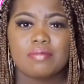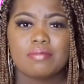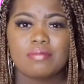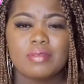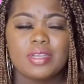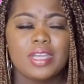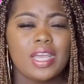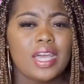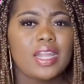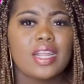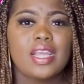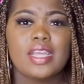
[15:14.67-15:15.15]

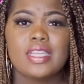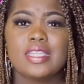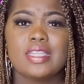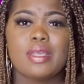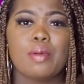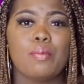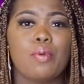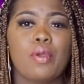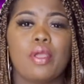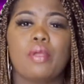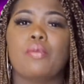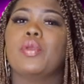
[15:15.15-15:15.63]
At
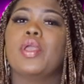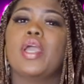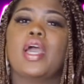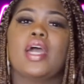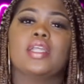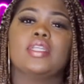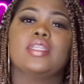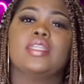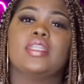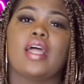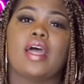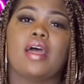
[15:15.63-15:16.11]
some point, we
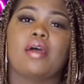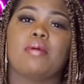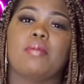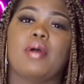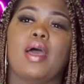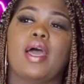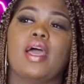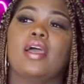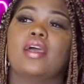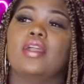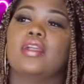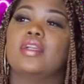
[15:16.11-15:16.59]
gotta stop.
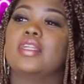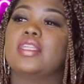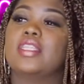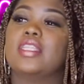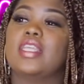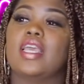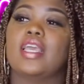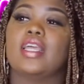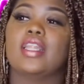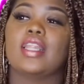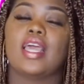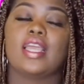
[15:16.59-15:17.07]
I
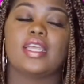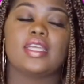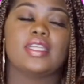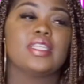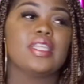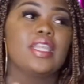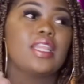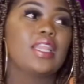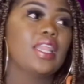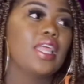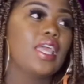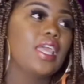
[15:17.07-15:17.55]
understand, like,
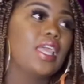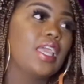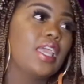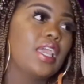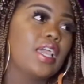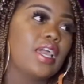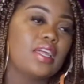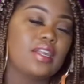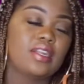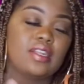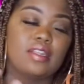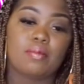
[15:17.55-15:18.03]
it's a
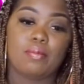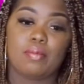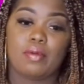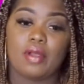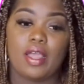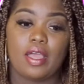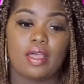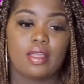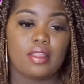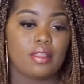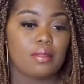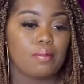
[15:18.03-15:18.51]
thing under the
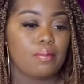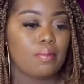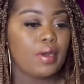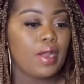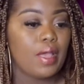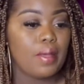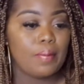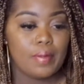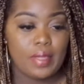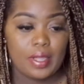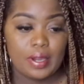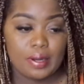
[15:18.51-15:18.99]

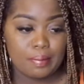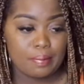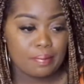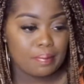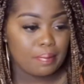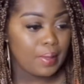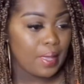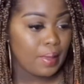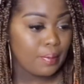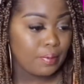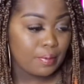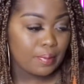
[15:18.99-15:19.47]
brown
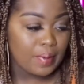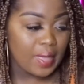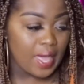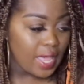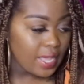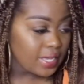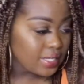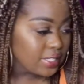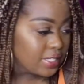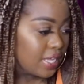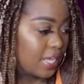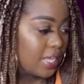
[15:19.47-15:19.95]
paper
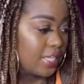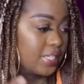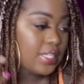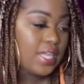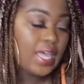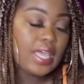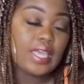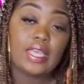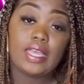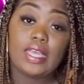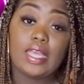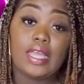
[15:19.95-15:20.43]
bag test.
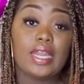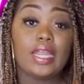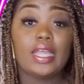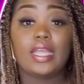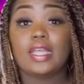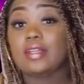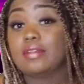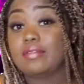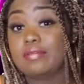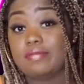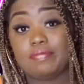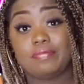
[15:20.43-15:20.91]
I get
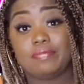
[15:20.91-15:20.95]
it.